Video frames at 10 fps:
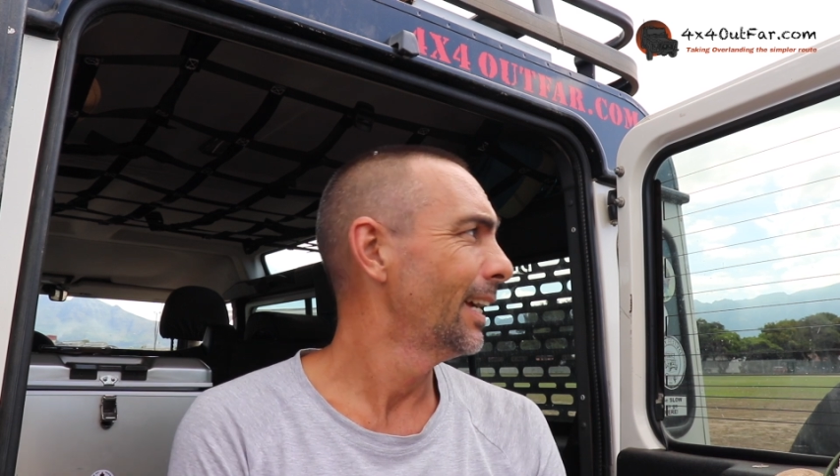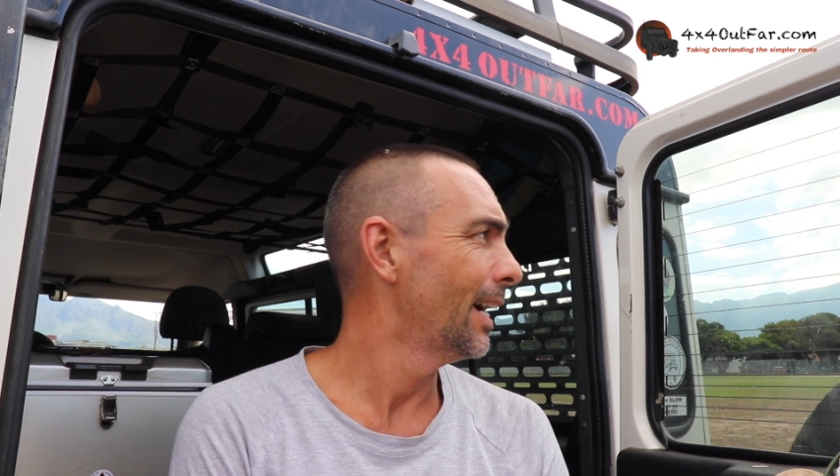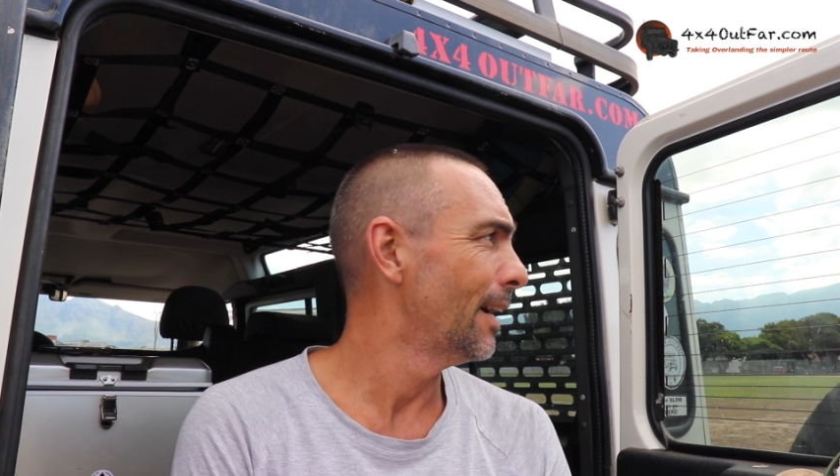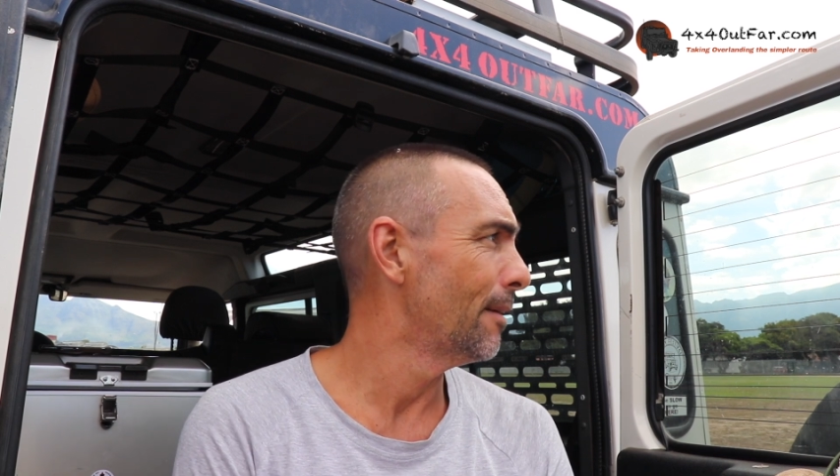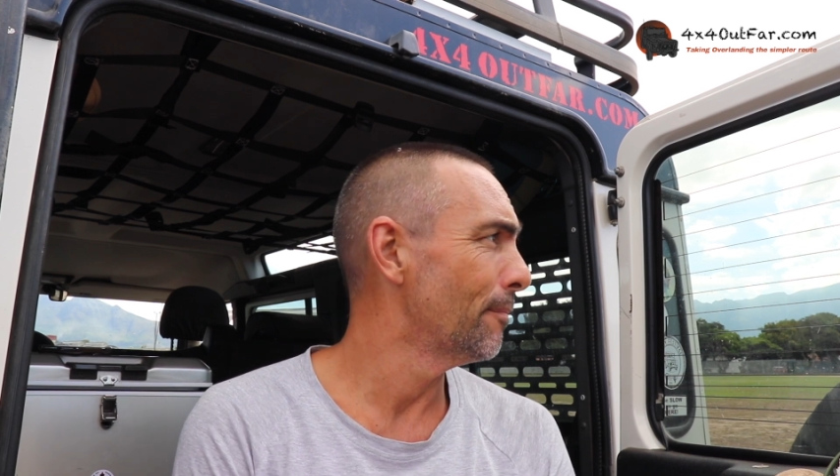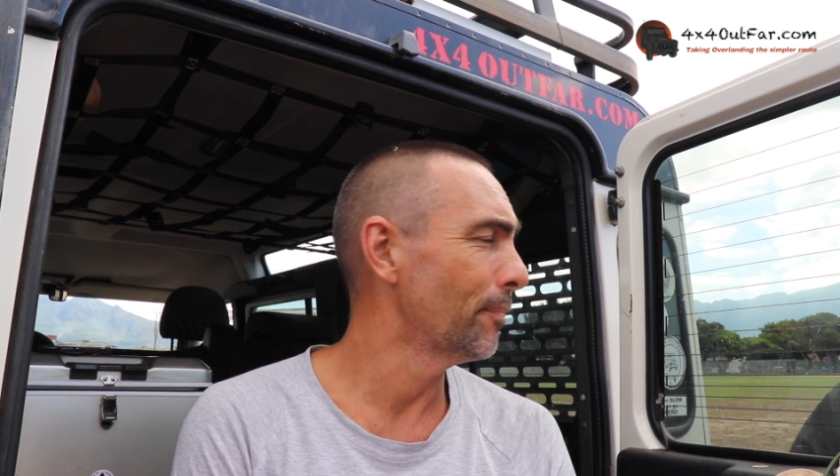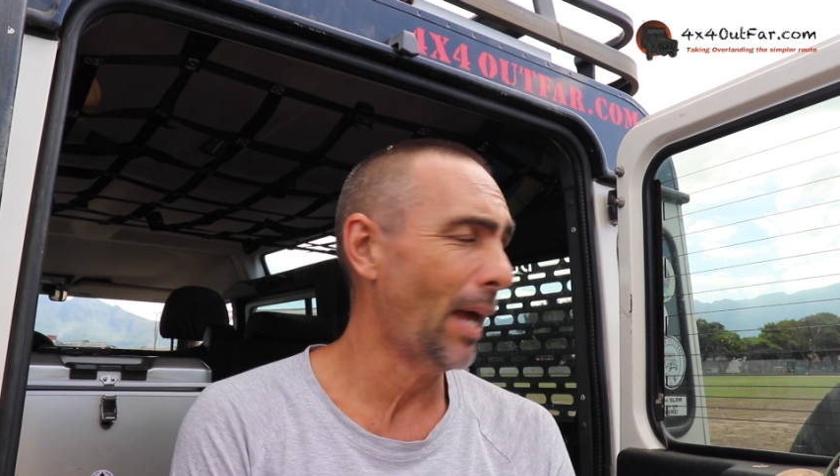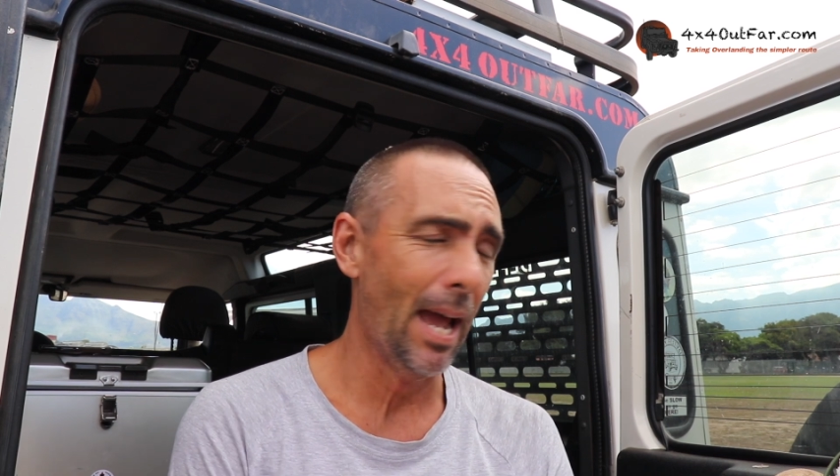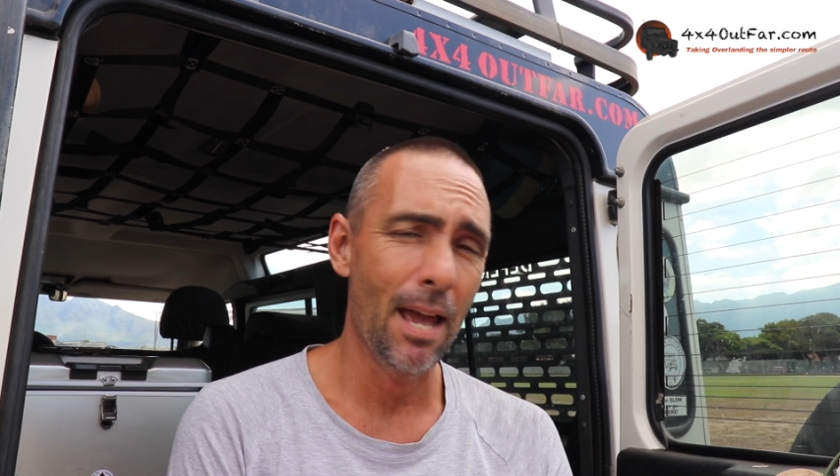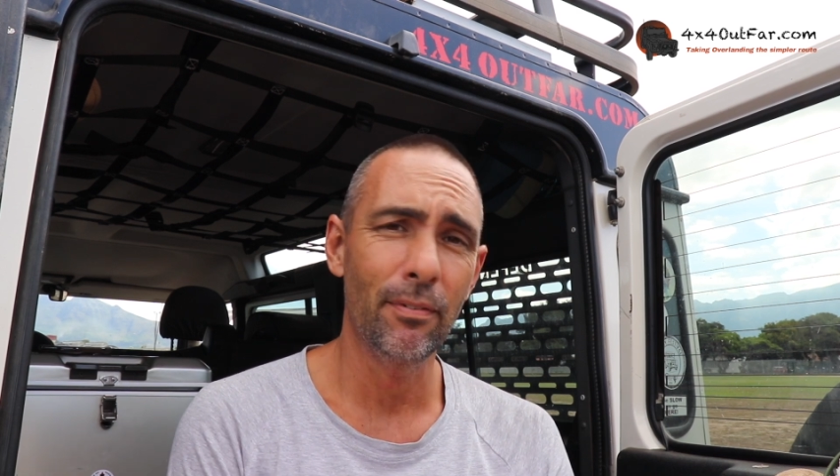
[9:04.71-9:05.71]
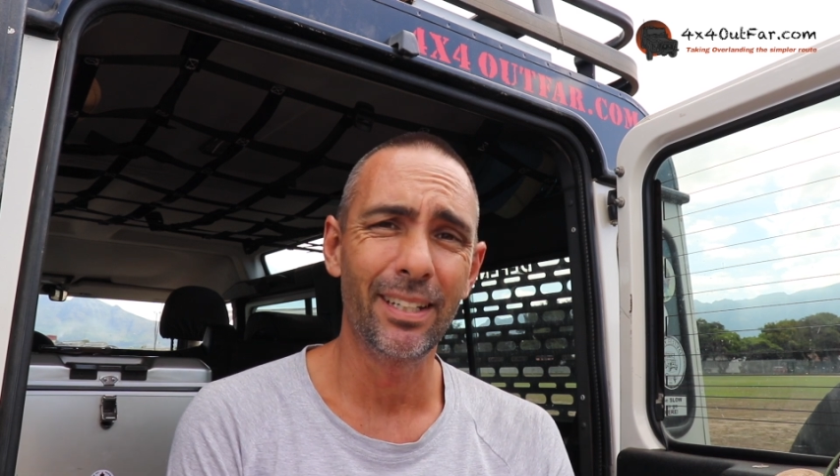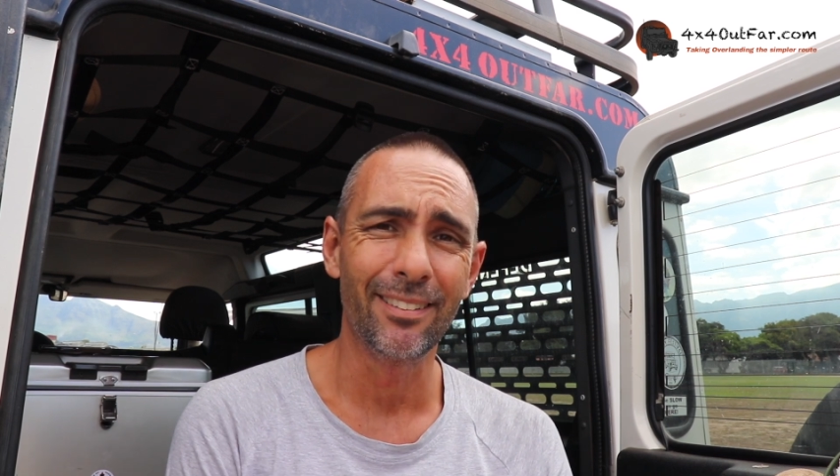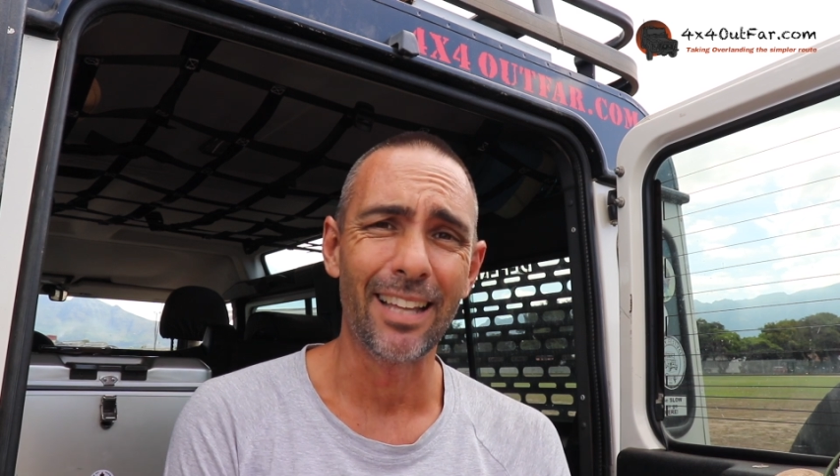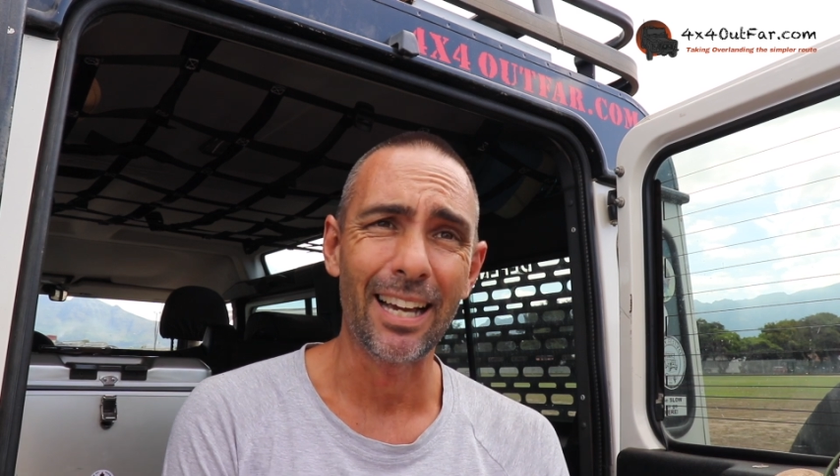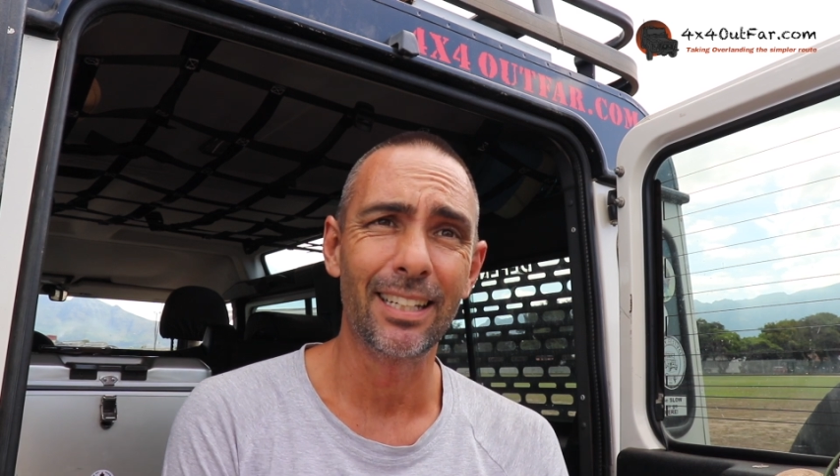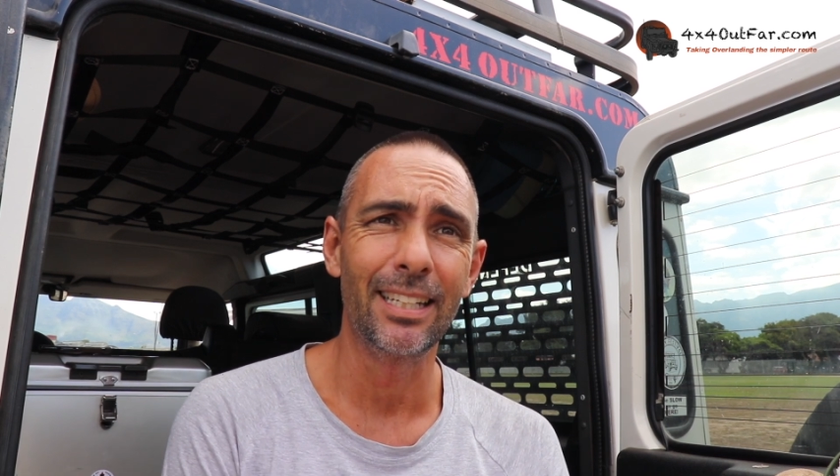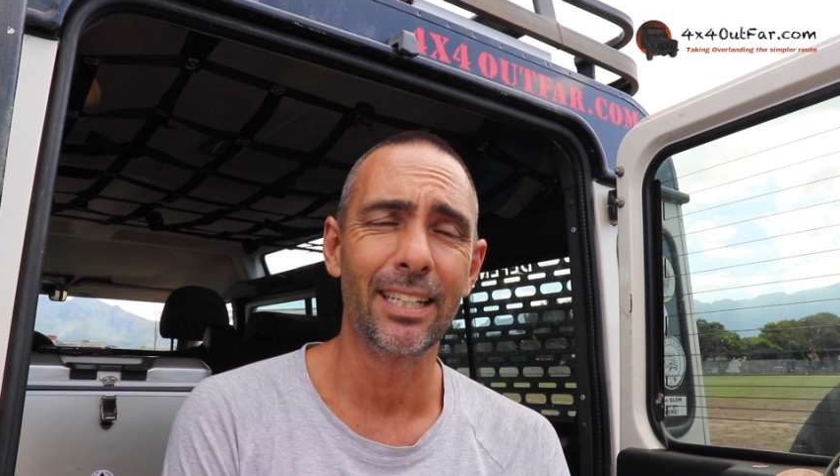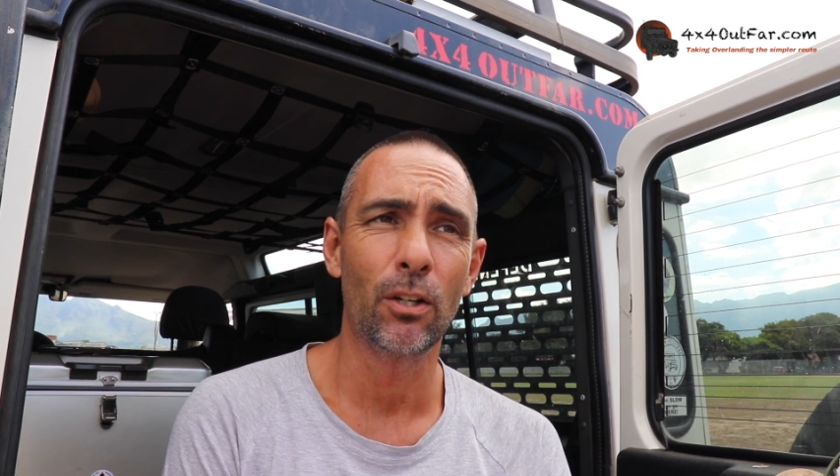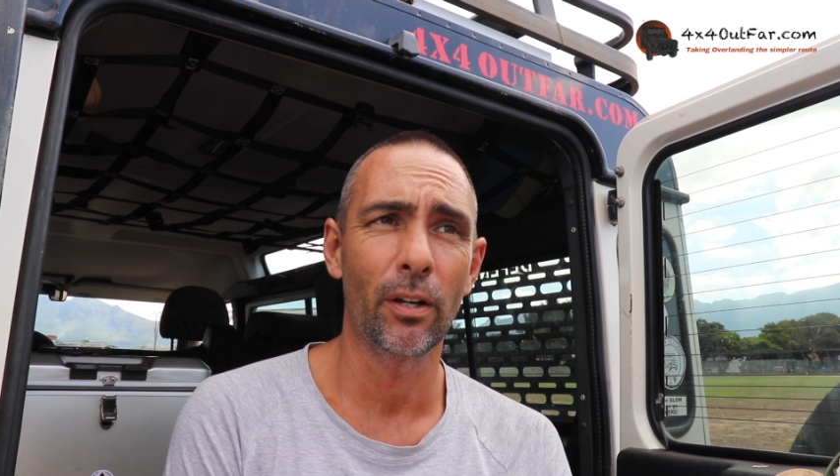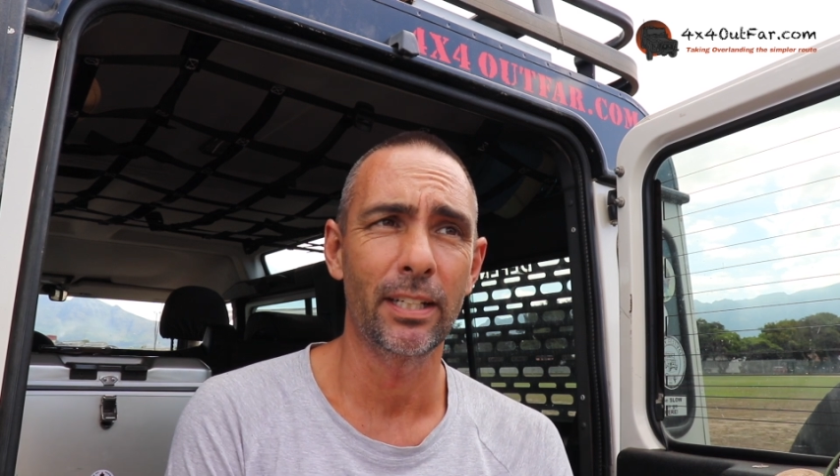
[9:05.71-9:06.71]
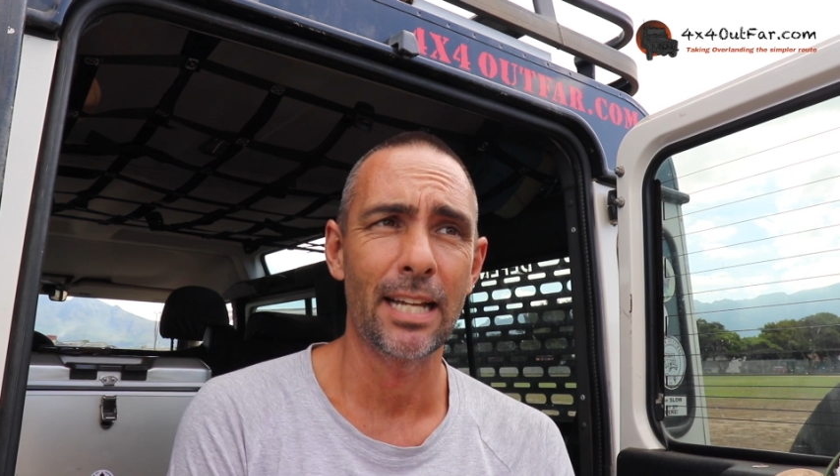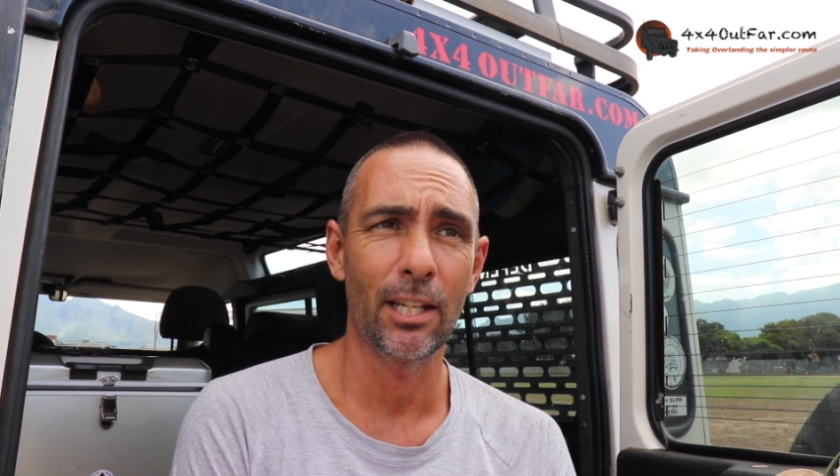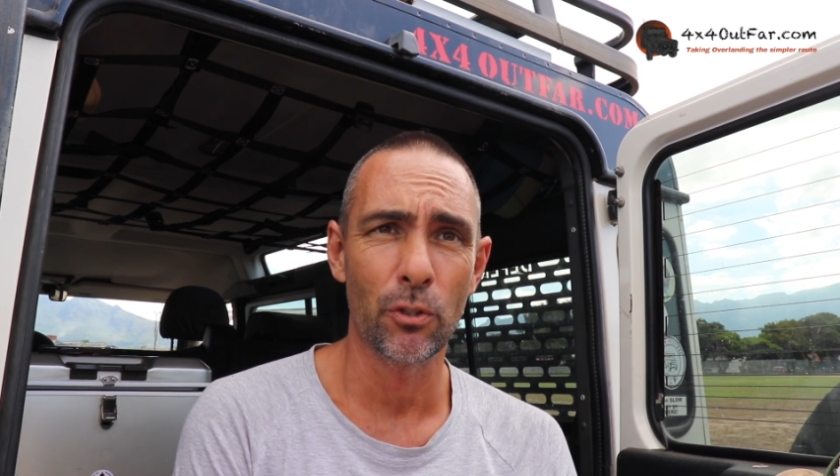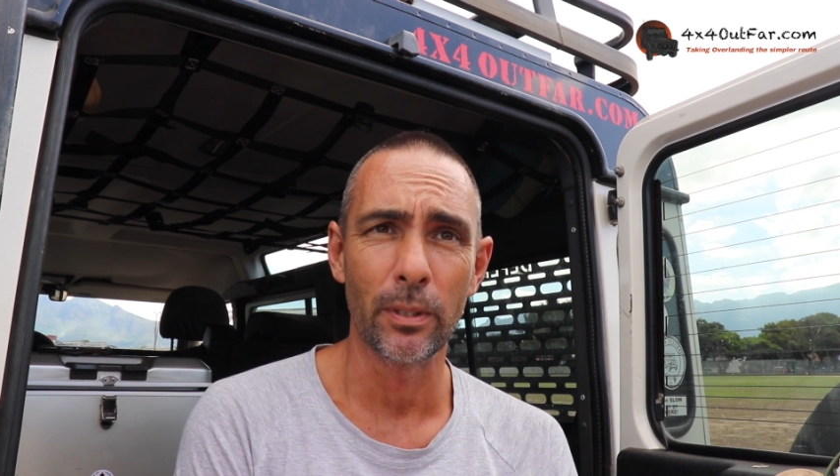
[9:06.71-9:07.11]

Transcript: I haven't exactly got it down